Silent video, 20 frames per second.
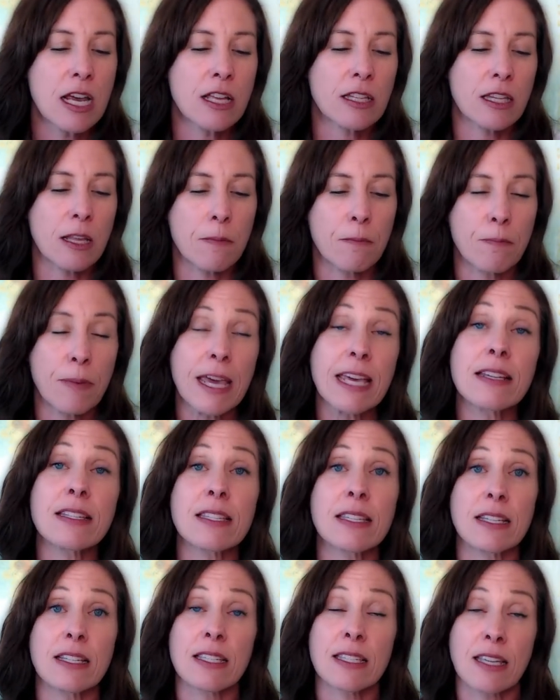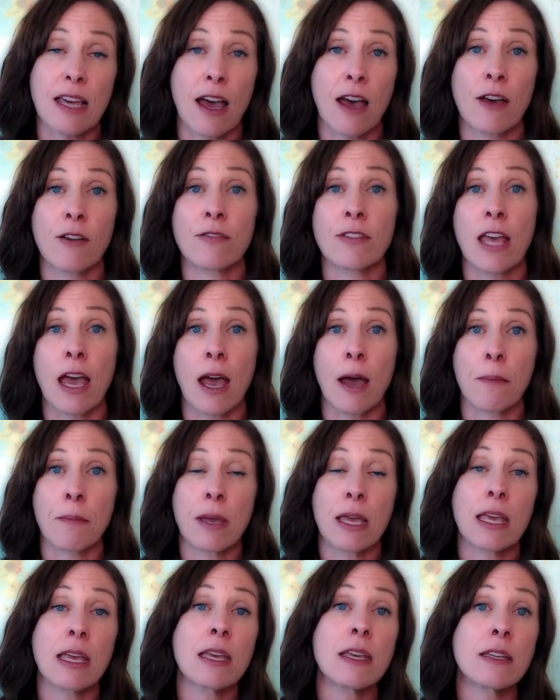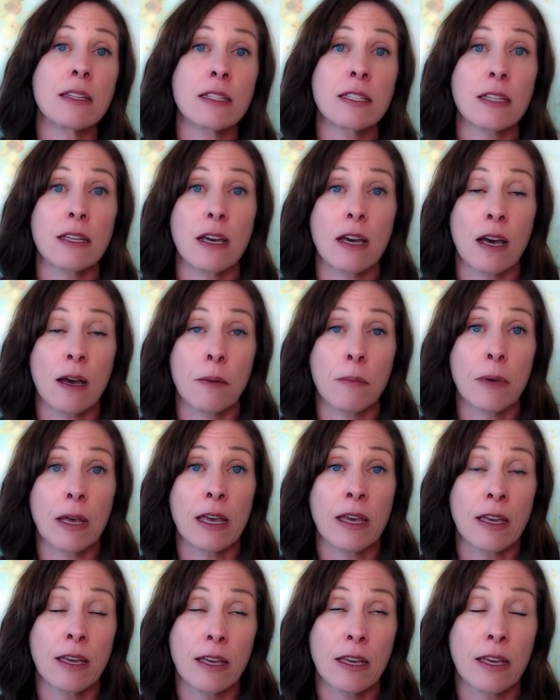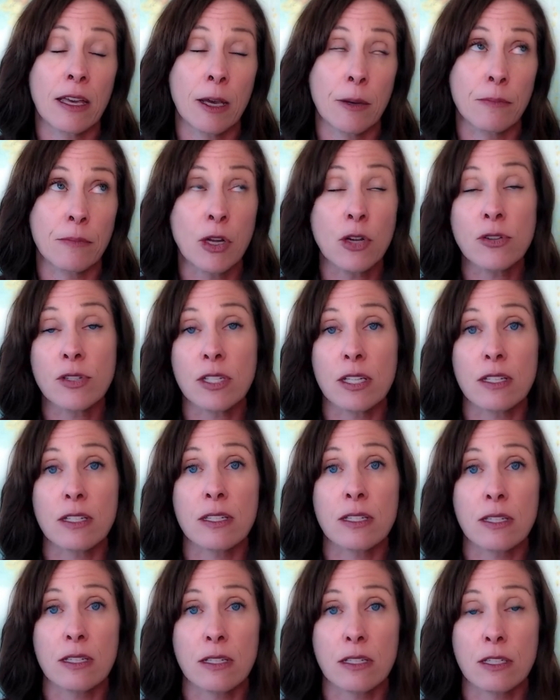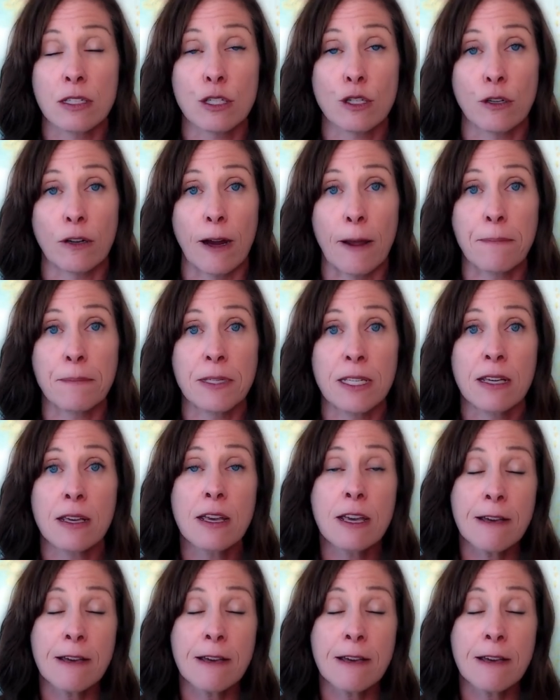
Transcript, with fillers: the basis of them is um, a hypnosis script.